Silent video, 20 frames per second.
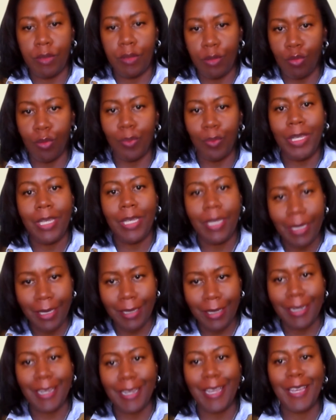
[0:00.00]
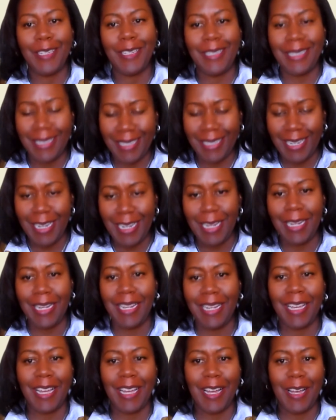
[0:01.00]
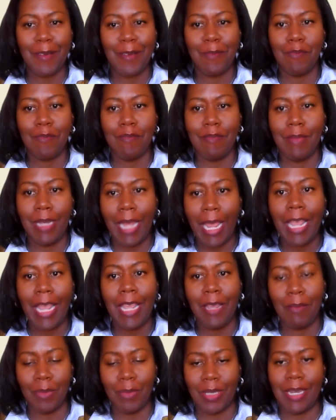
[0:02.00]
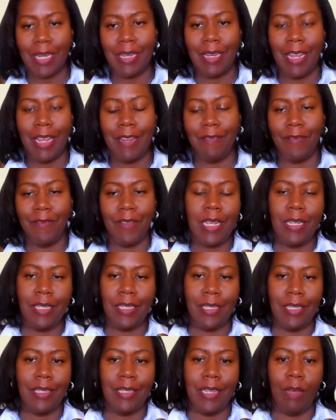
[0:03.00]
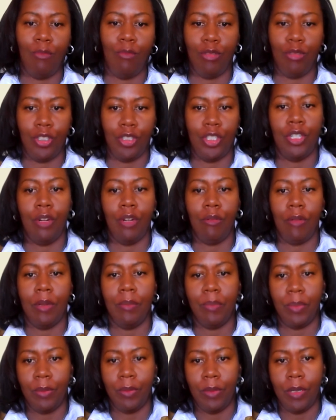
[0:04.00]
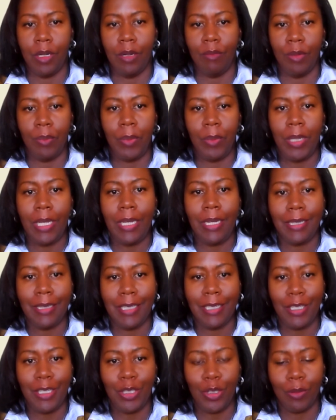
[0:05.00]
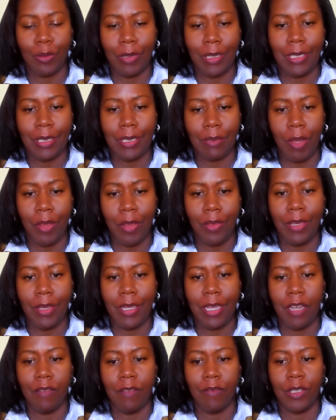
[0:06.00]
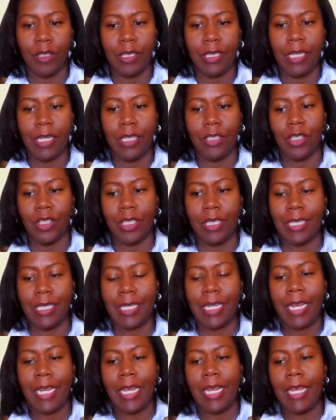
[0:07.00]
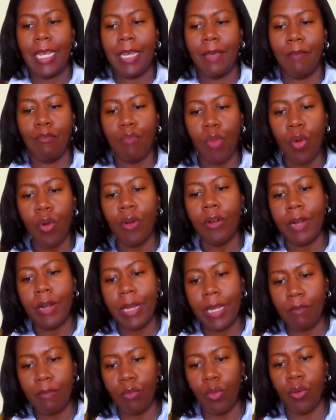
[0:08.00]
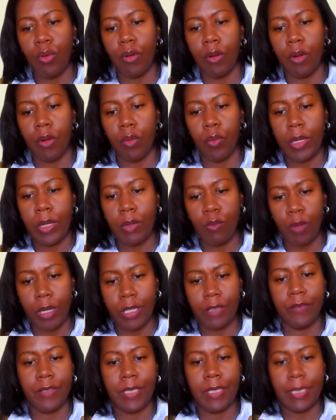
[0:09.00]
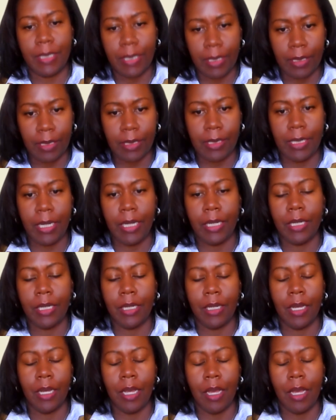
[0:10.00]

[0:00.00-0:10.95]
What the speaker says: you will begin to see names and faces that will show up repeatedly during these monthly conversations. More and more, we want to facilitate.